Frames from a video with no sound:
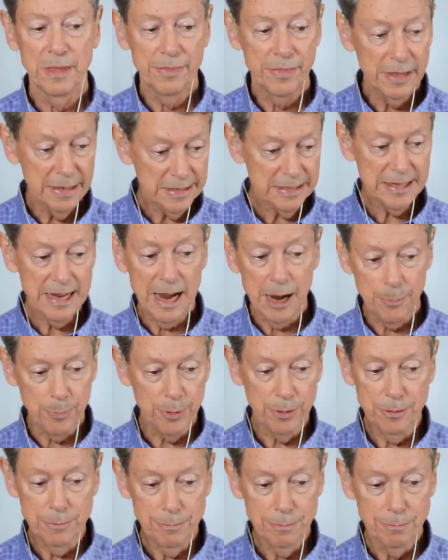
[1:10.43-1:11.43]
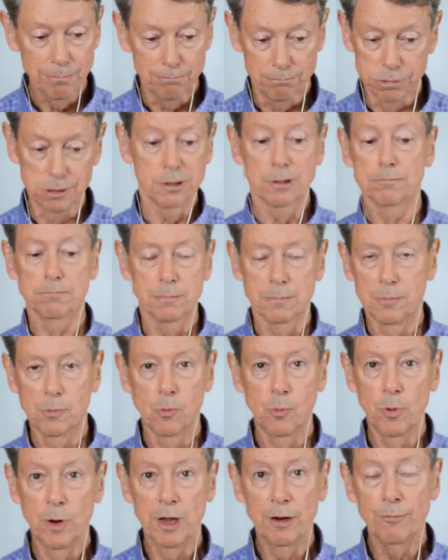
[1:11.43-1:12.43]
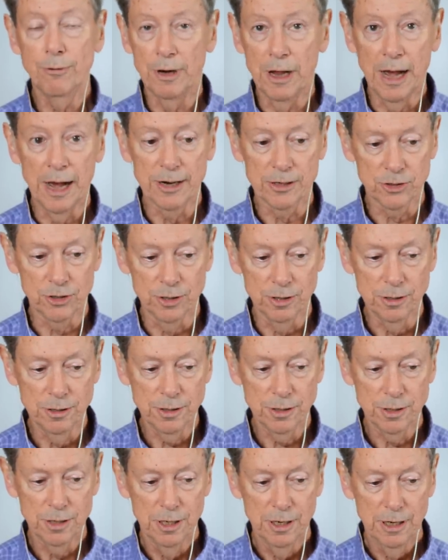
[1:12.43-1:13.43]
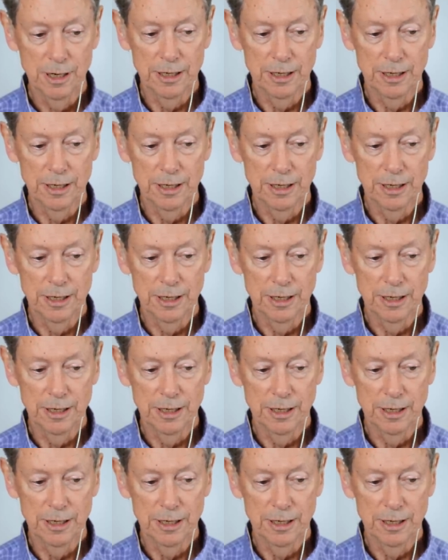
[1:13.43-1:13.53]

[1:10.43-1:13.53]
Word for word: Things happen, burp, we have reactions,